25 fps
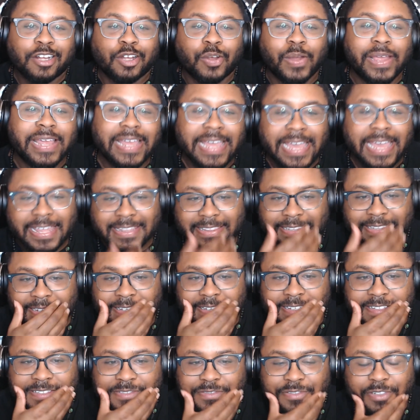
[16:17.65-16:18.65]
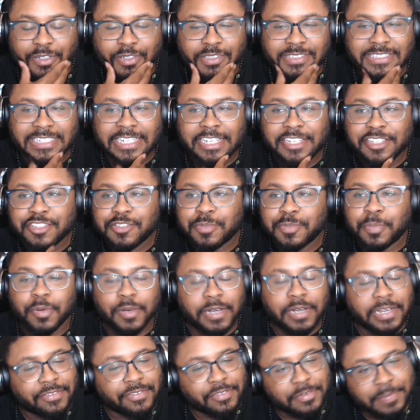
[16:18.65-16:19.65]
Great athletes. Or team
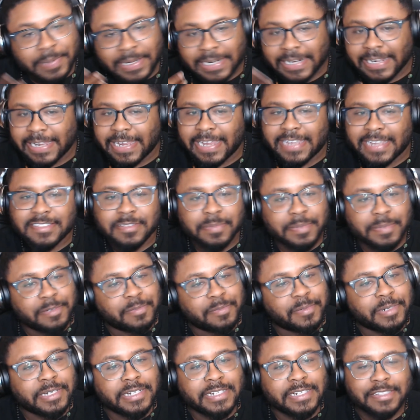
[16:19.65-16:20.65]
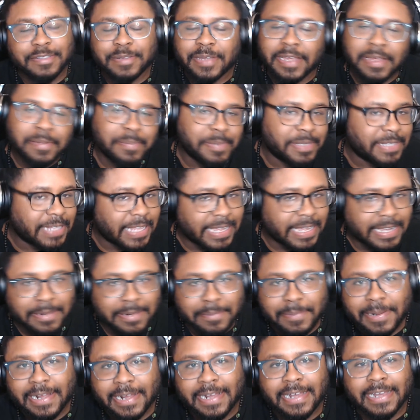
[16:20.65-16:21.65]
sport. Everybody has to be running. You can't be
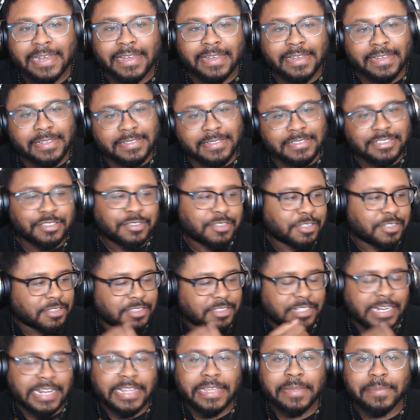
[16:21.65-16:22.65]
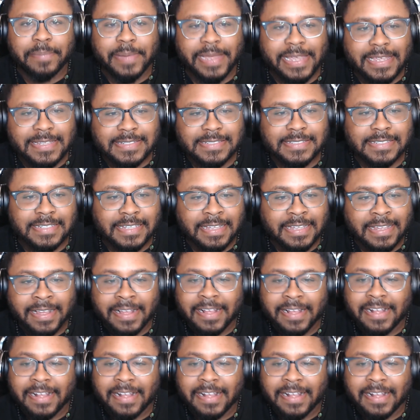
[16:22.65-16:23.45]
lagging behind so, so they can pass it.